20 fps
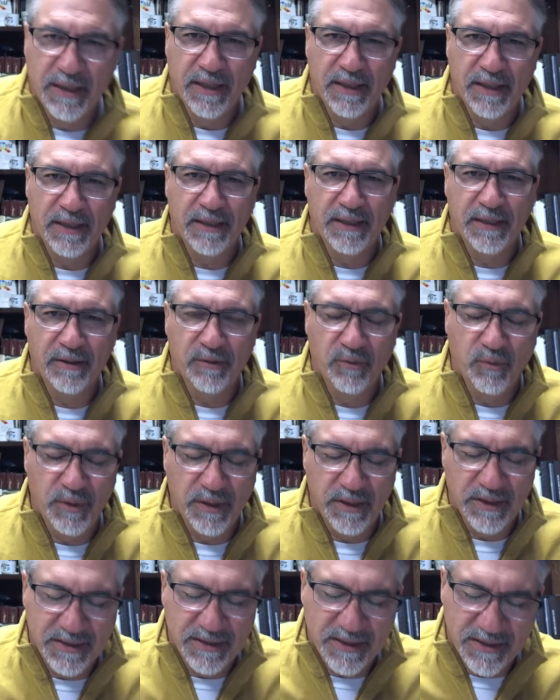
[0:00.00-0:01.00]
Uh,
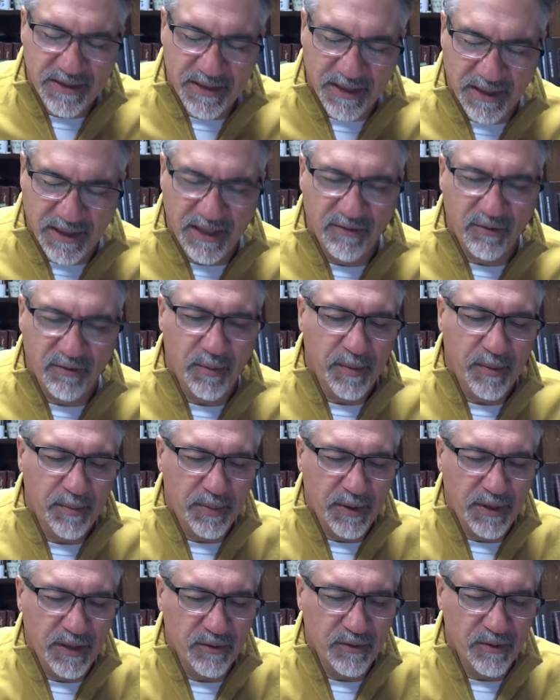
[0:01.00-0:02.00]
when it says the government,
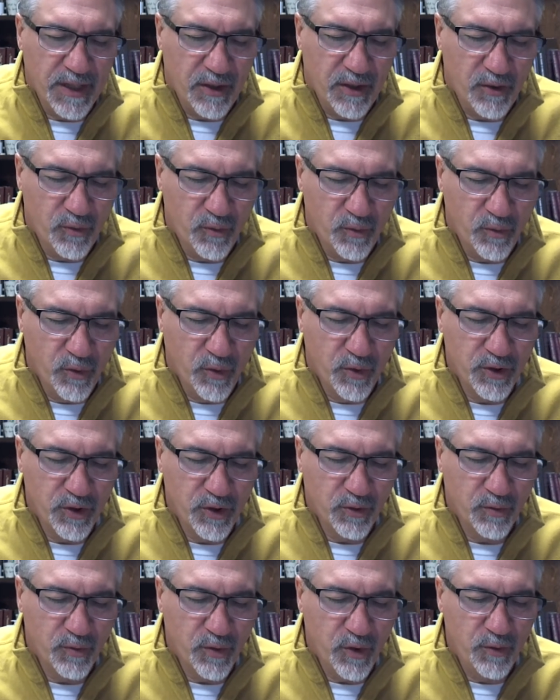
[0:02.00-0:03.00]
putting on that
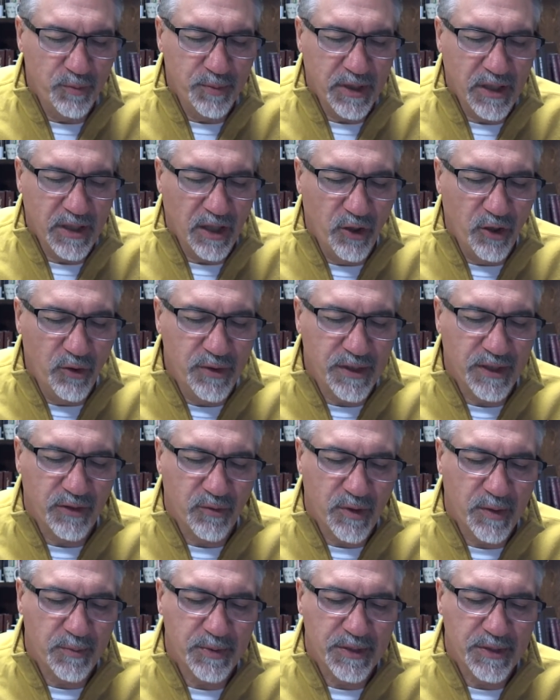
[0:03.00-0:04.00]
royal robe, the clothing that
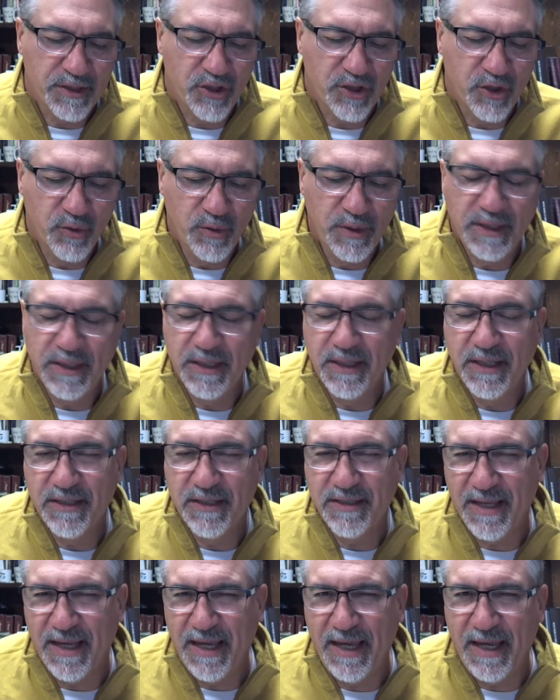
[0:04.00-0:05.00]
represents who He
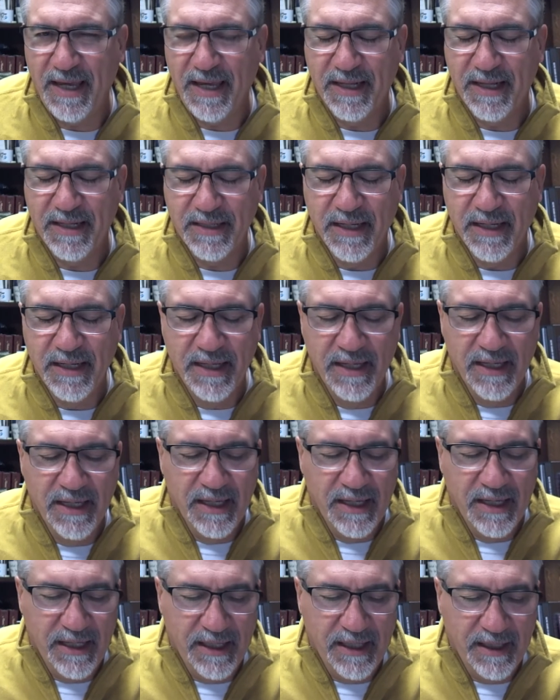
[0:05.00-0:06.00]
is and
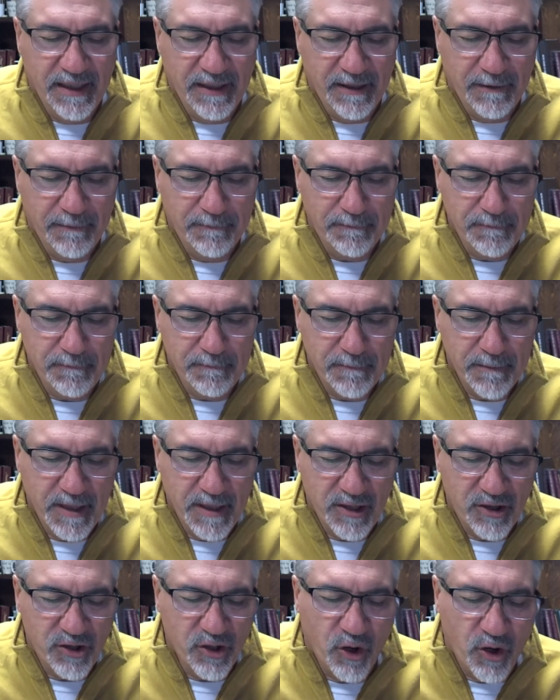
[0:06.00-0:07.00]
um,
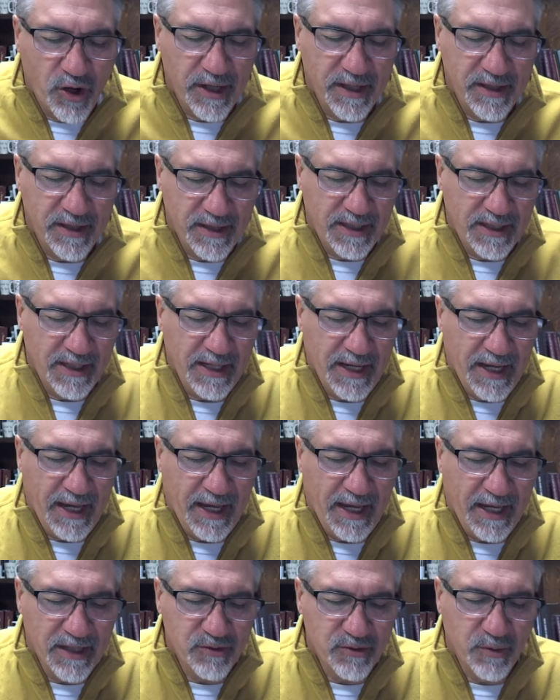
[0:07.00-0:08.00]
the authority that He
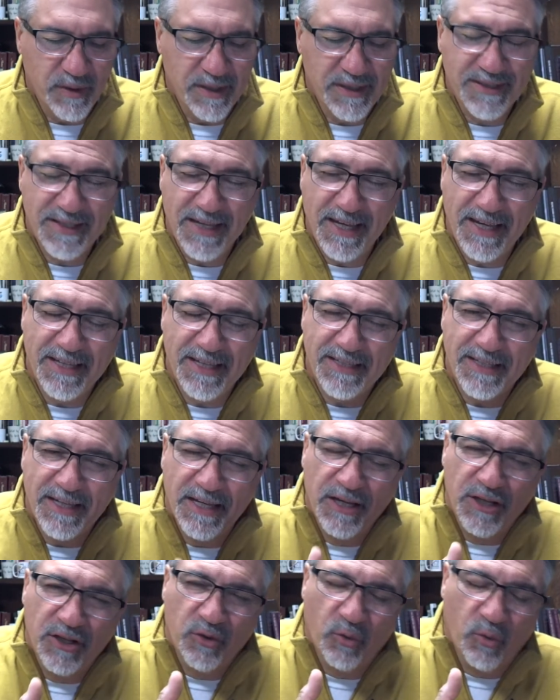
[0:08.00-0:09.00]
has. When it says
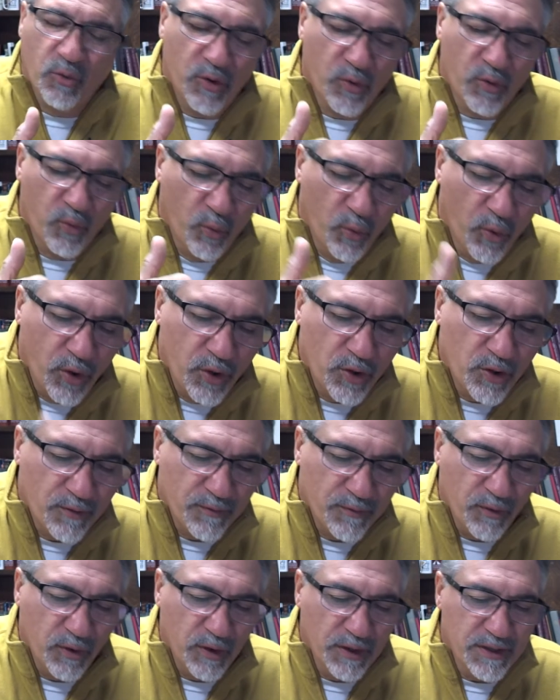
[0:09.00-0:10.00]
the word
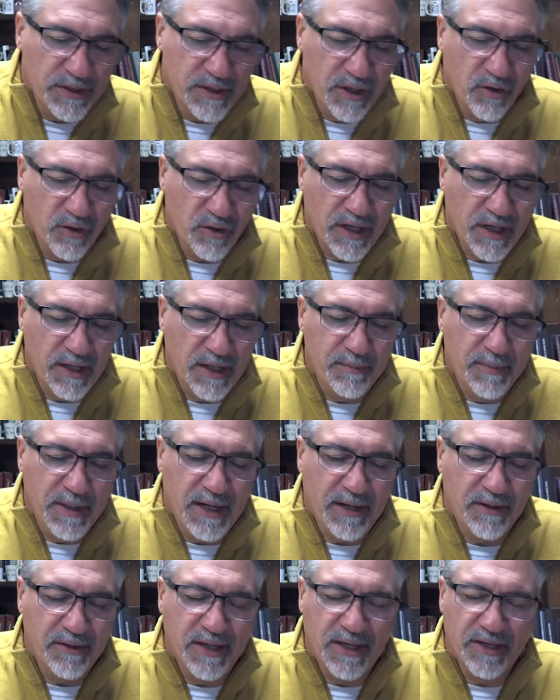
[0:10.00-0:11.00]
wonderful, it's talking
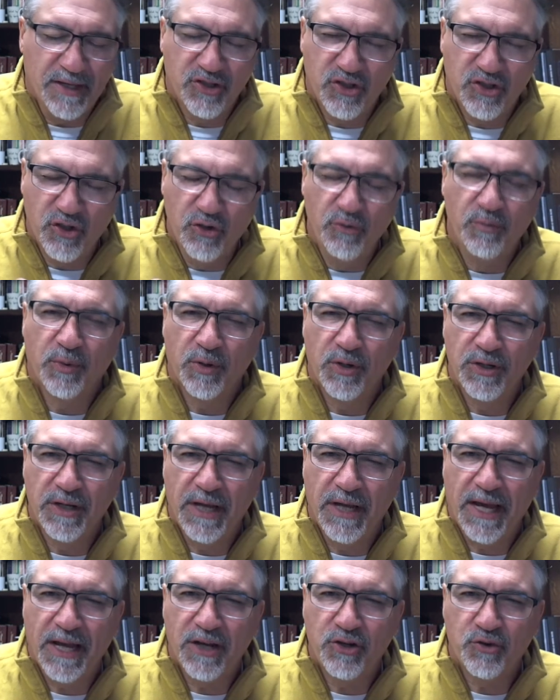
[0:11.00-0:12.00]
about that
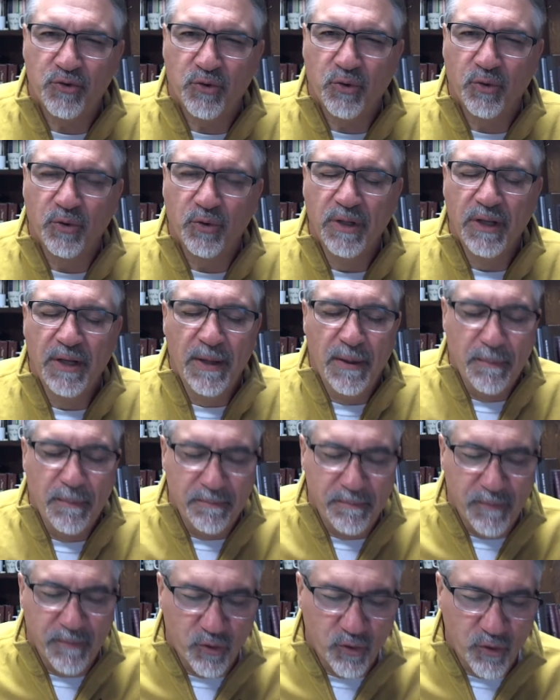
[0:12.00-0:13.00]
supernatural,
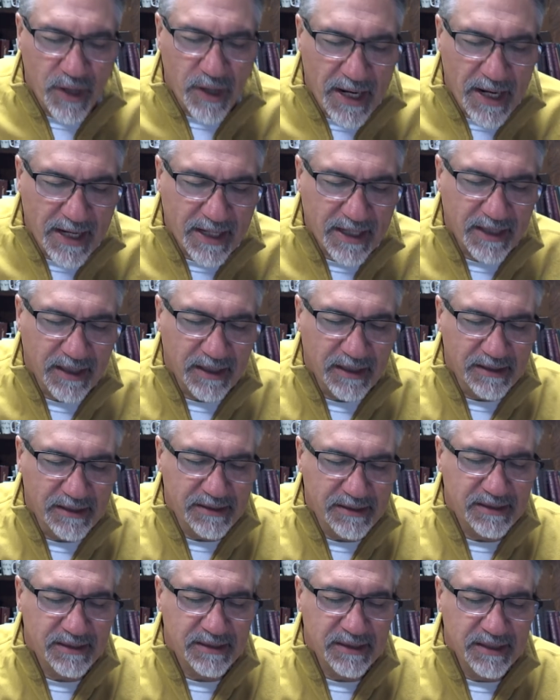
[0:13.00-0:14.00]

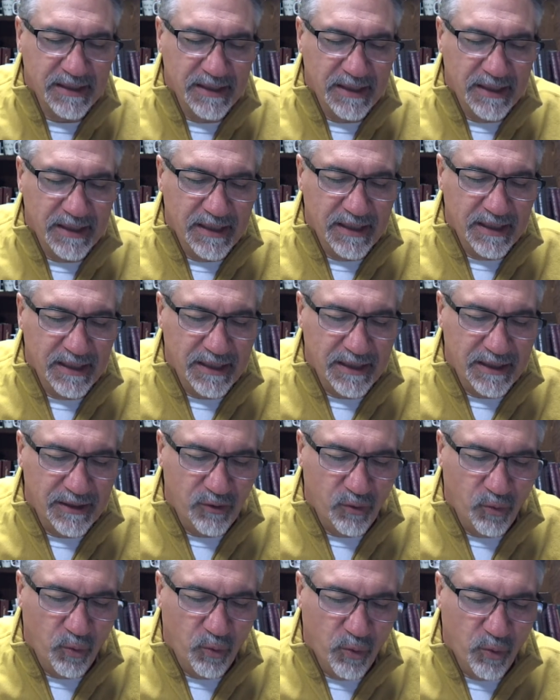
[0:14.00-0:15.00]
miraculous
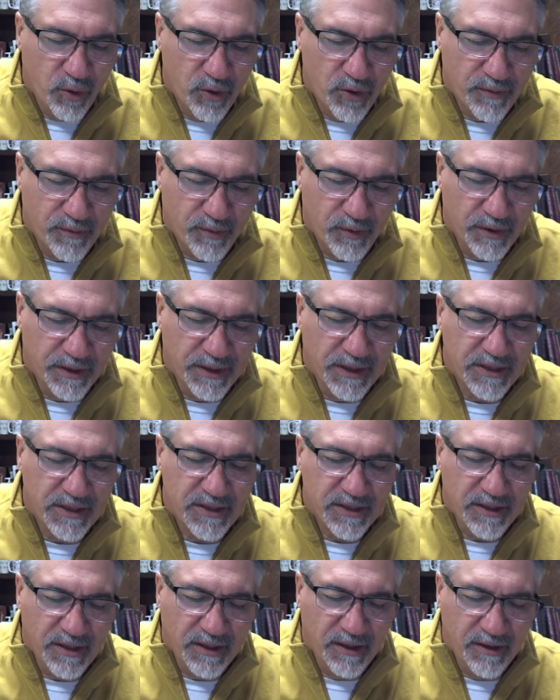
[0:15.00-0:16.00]
uh,
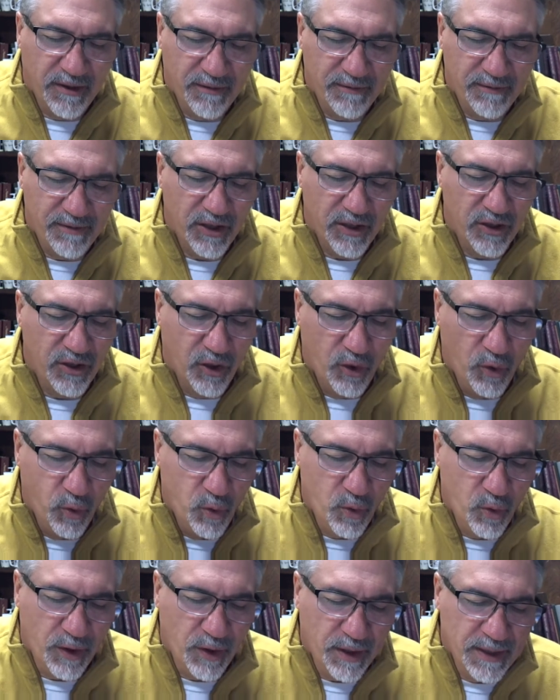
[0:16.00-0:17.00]
wonderfulness of the
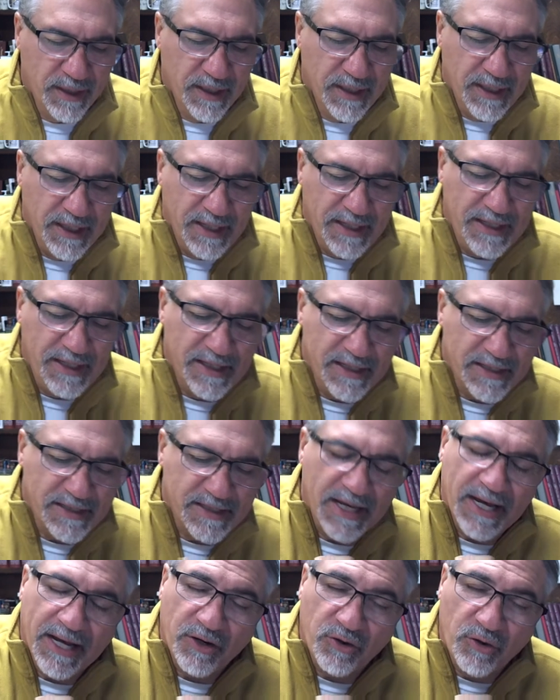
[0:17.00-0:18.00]
Lord. He is
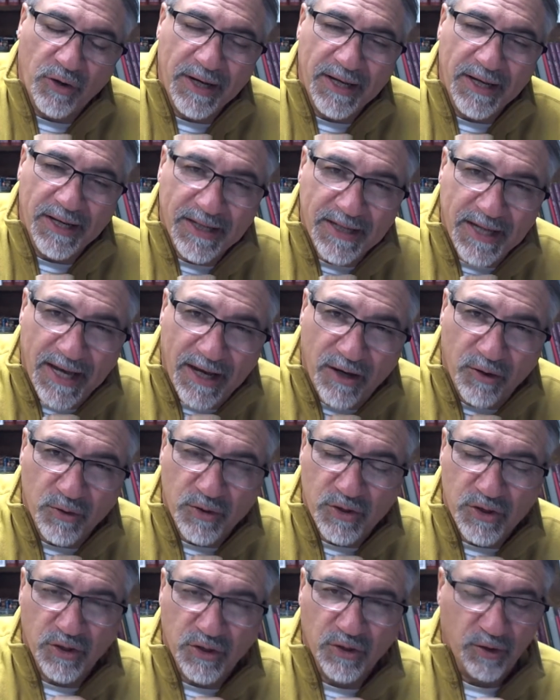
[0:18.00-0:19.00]
that great
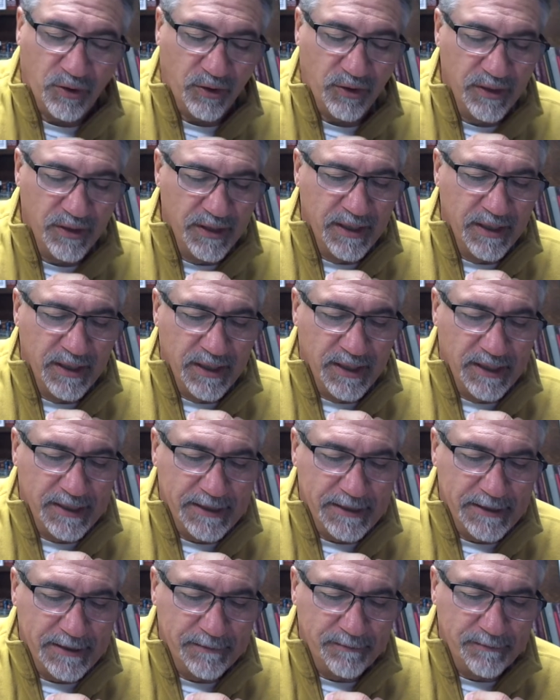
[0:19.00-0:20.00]
counselor
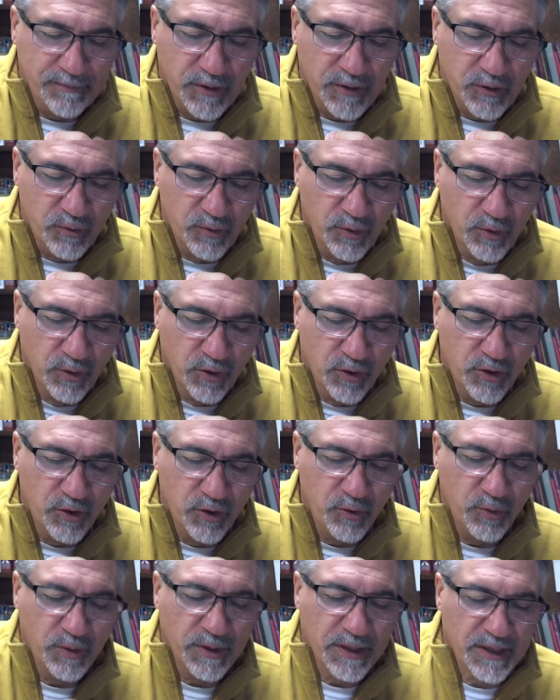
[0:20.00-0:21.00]
um, the ruler
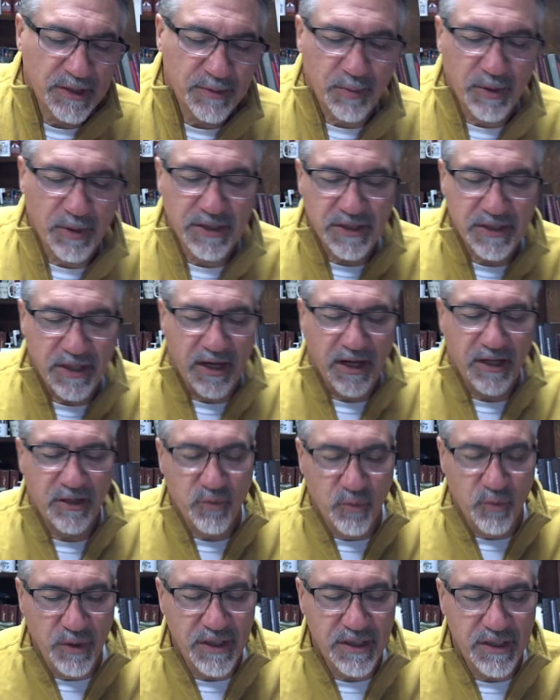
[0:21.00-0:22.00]
who would express
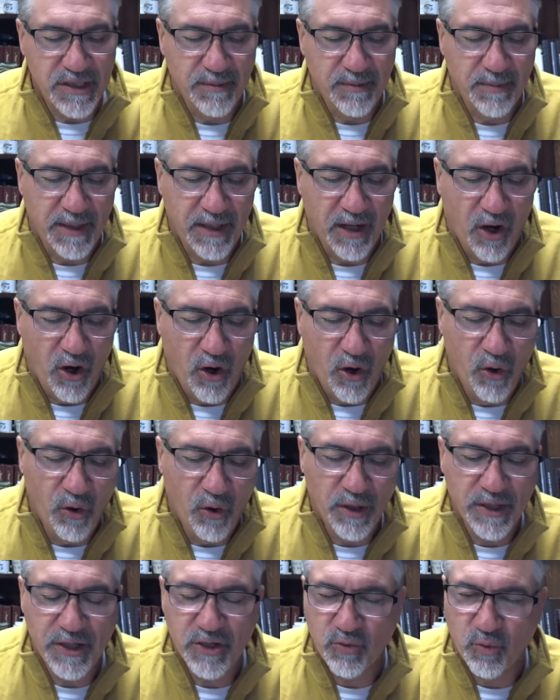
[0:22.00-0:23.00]
God's wisdom in
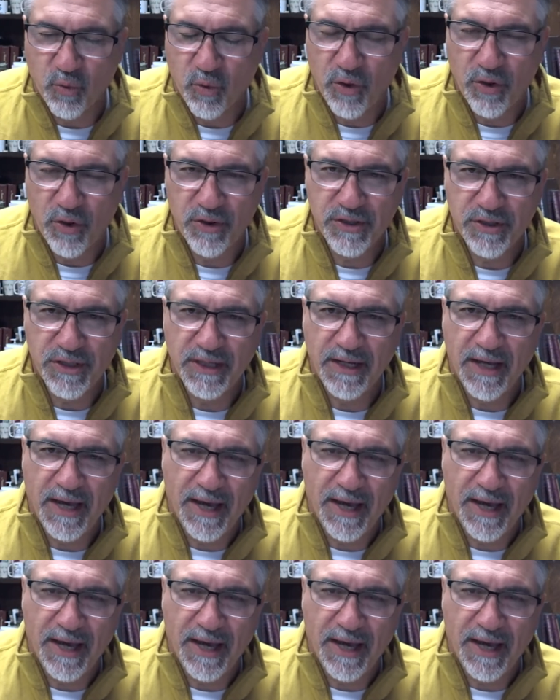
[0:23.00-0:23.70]
all his words and